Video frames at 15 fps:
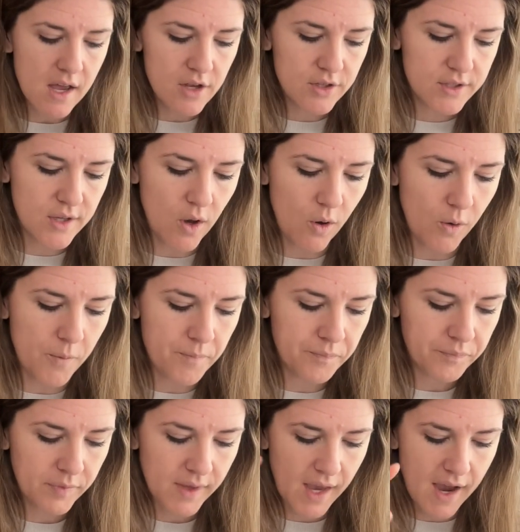So
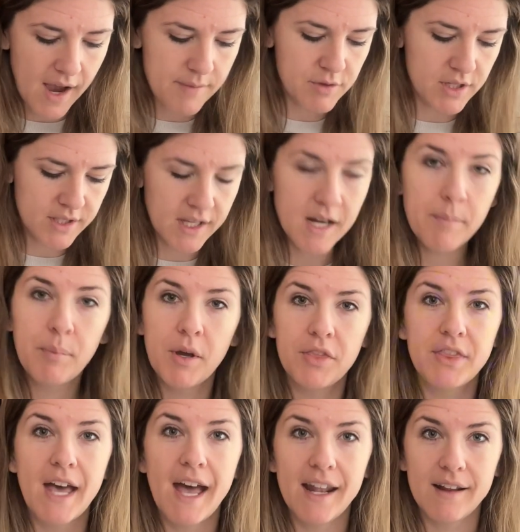I'm just going to
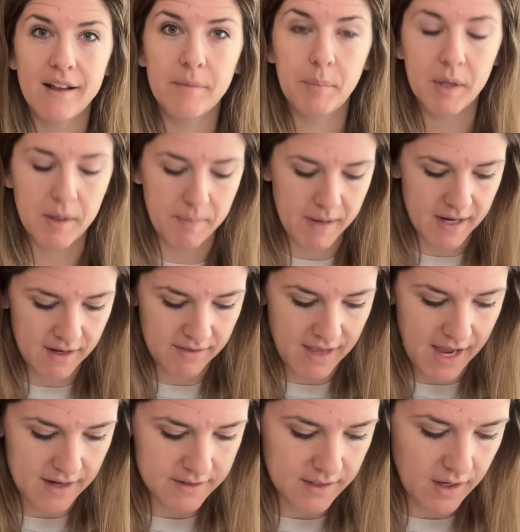put a pin in
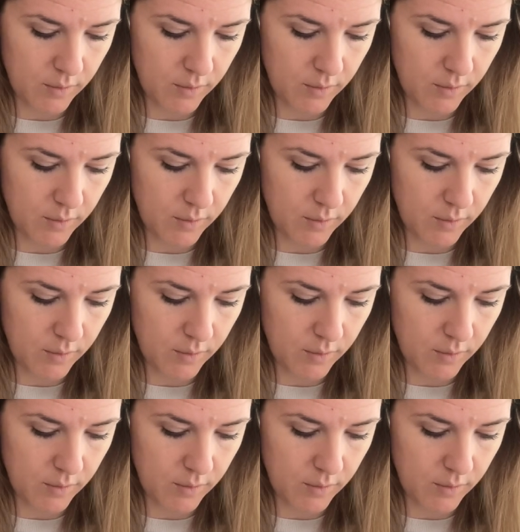that,